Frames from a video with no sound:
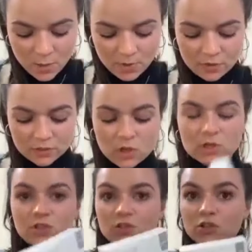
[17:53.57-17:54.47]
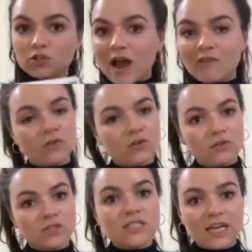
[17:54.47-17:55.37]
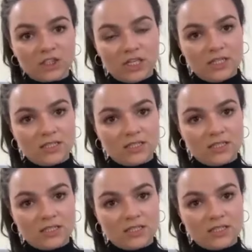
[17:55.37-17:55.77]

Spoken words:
but there's also the travel sachet.